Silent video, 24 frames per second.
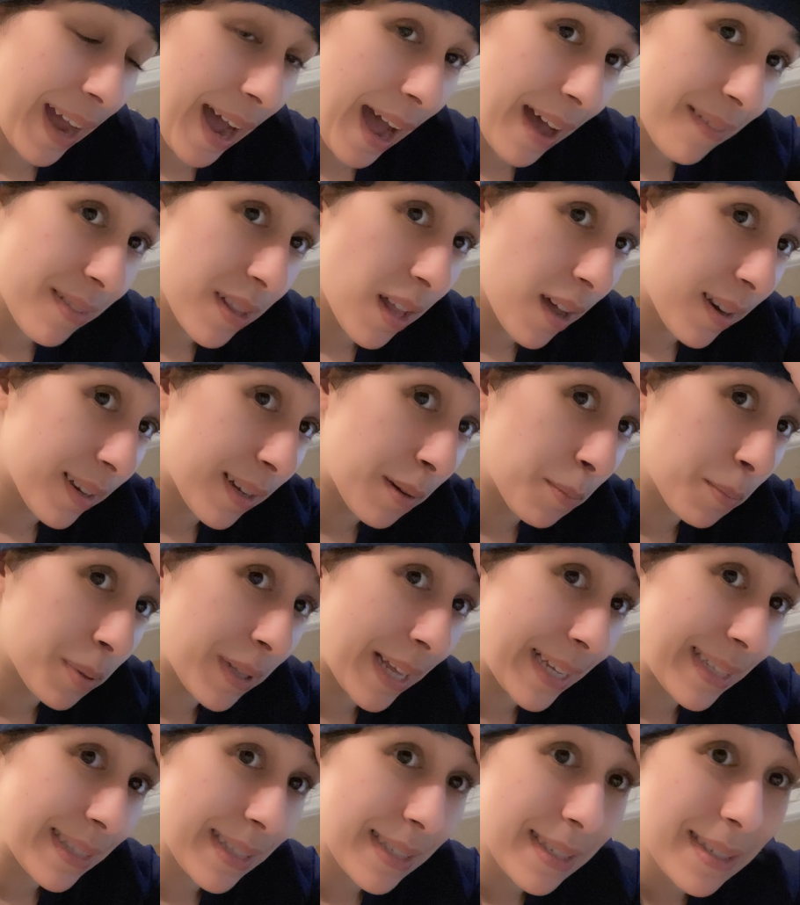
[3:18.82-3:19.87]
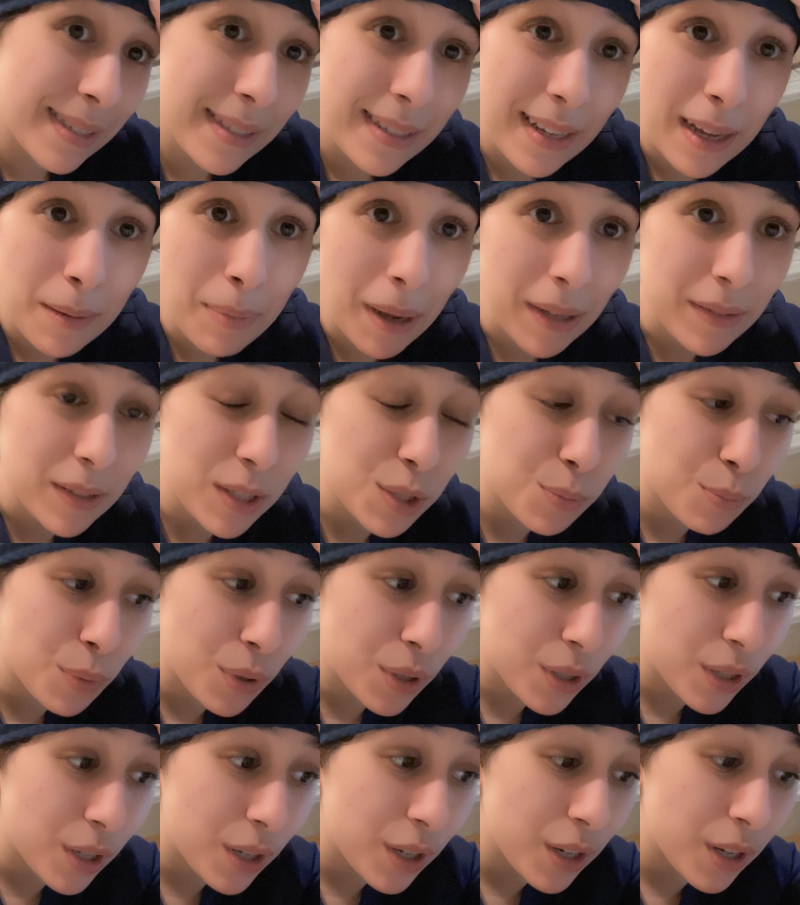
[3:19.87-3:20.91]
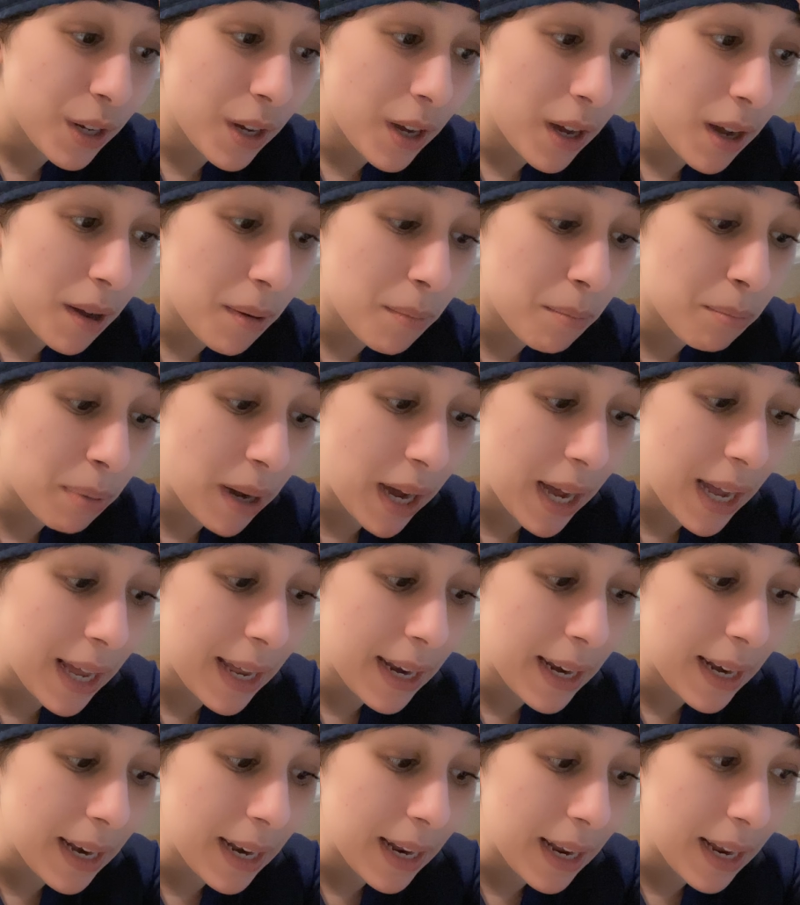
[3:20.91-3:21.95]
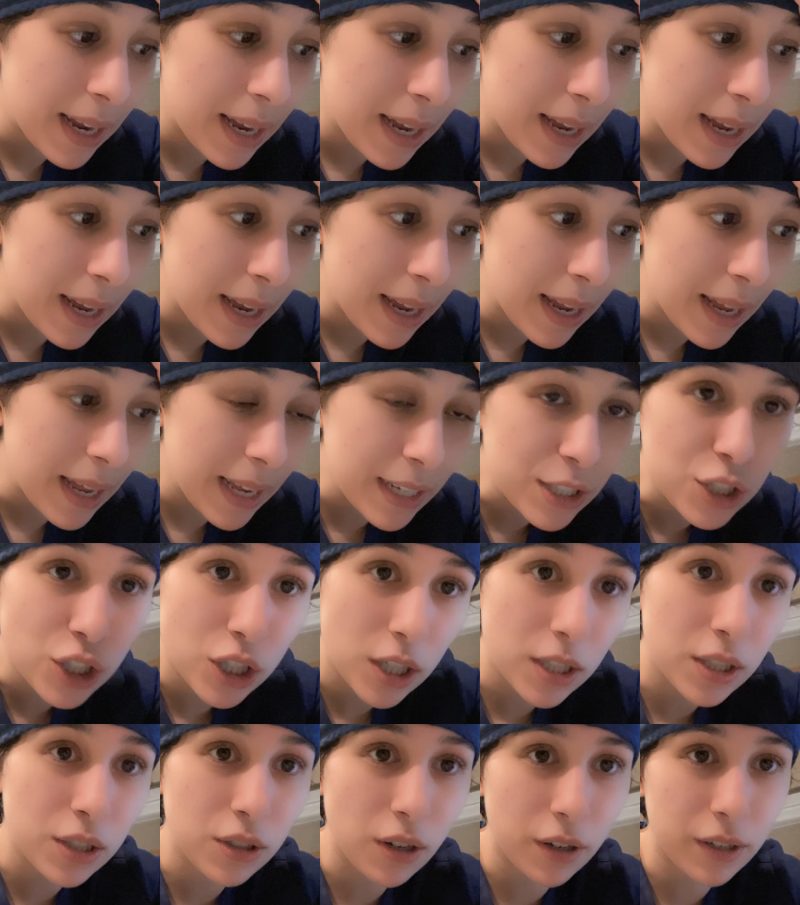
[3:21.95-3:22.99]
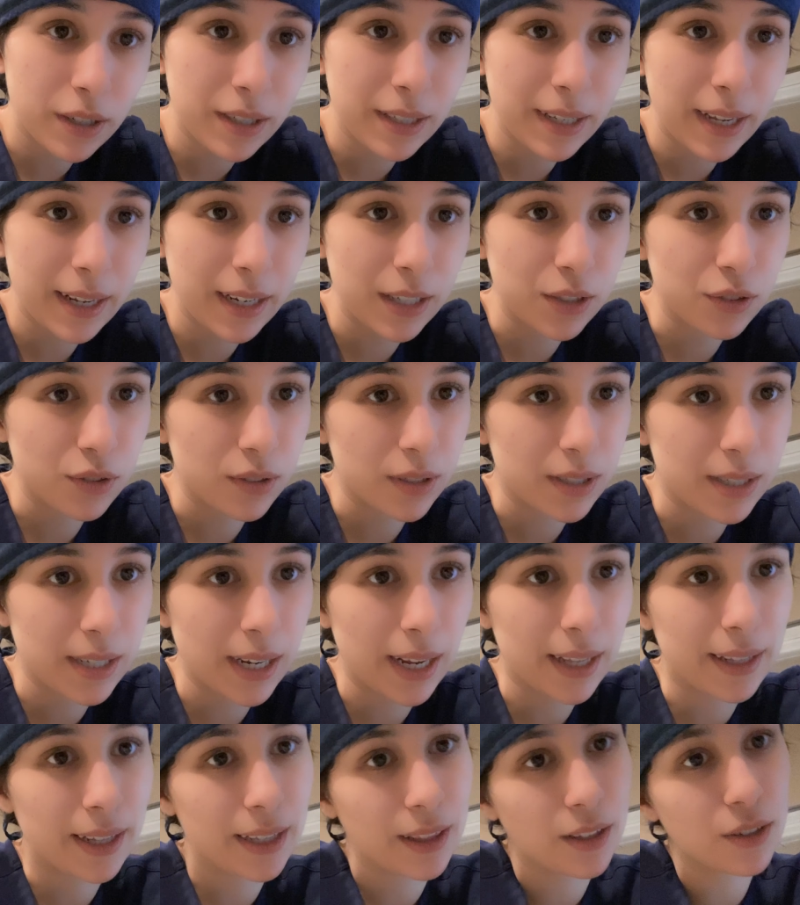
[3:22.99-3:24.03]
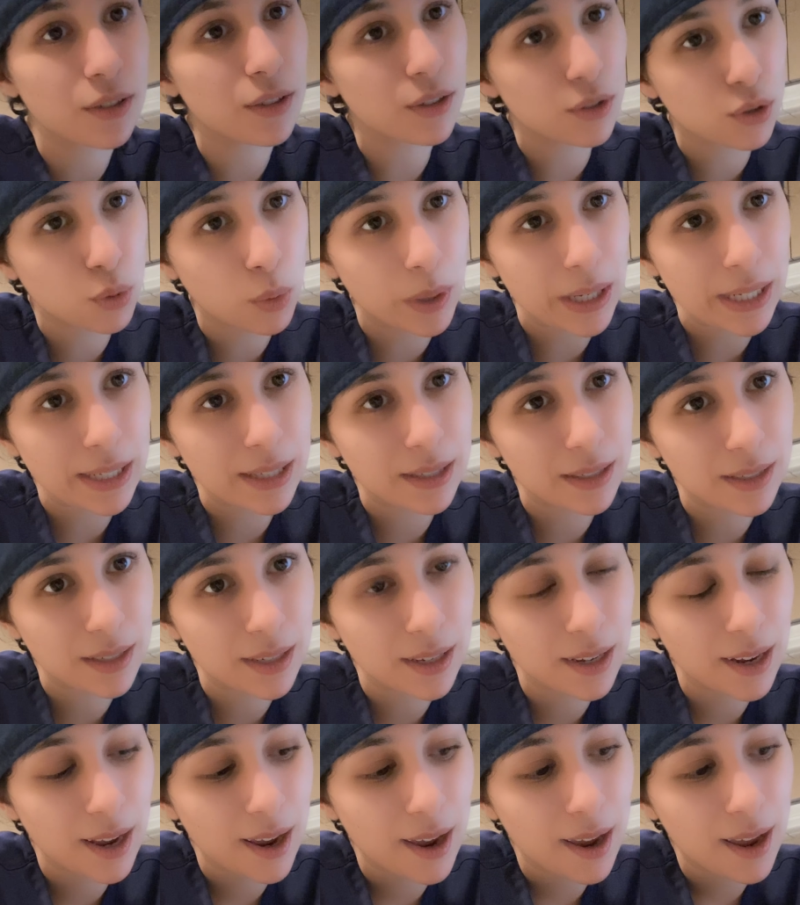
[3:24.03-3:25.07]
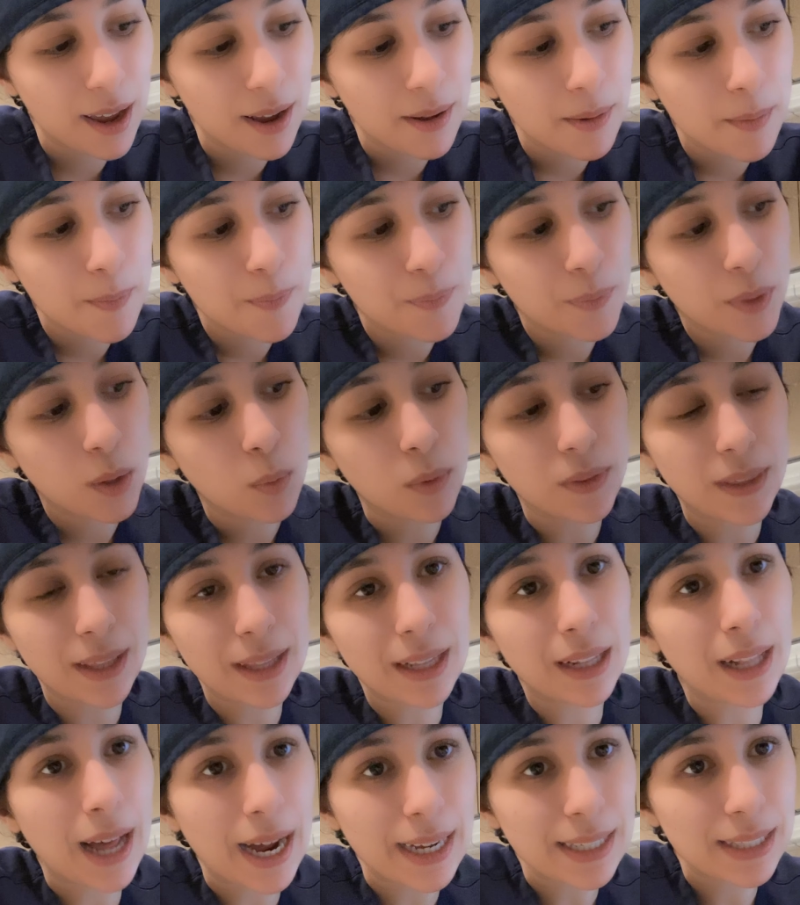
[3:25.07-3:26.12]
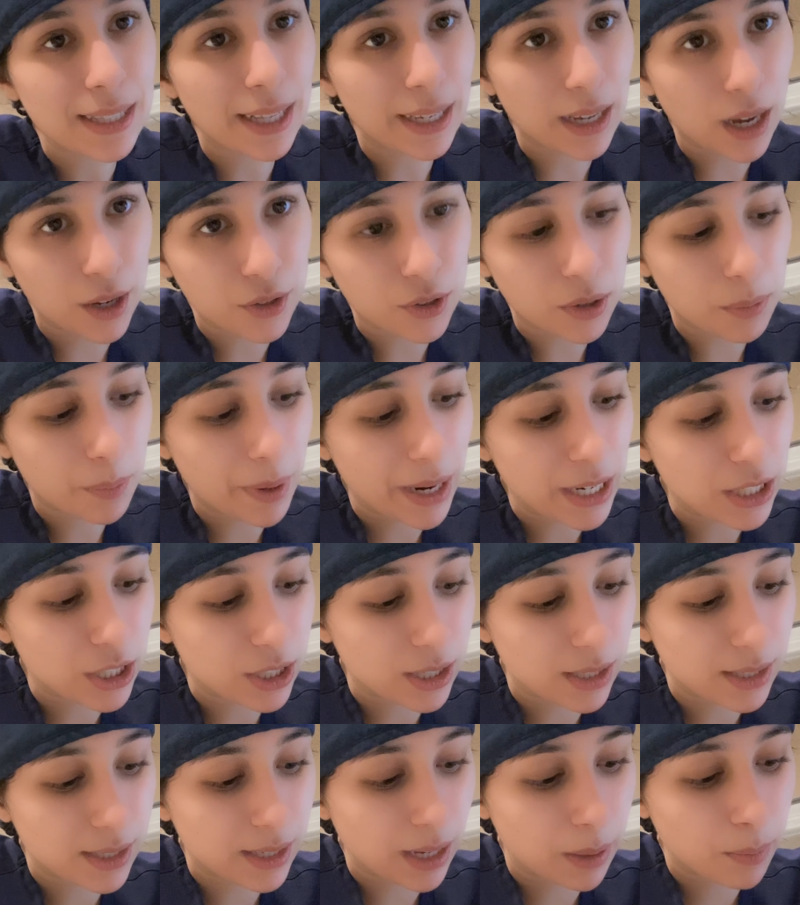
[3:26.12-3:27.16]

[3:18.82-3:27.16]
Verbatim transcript: I have a lot of complaints about this book, but it just started to get interesting. Like, there's a twist within the last like one hundred pages.